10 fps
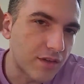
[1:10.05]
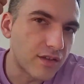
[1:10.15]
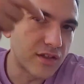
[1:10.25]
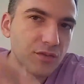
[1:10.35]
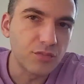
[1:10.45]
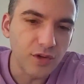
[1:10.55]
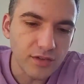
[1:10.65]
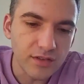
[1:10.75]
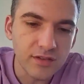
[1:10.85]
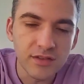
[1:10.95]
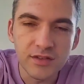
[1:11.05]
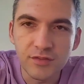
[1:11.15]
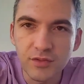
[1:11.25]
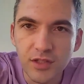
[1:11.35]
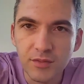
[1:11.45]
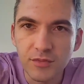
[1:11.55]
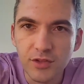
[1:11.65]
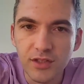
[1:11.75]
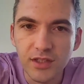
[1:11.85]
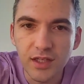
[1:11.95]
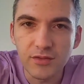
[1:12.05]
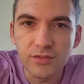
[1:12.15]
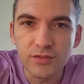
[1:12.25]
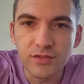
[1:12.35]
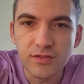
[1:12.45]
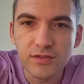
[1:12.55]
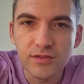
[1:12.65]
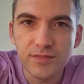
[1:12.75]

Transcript: thinking process is when I'm looking at Ouds.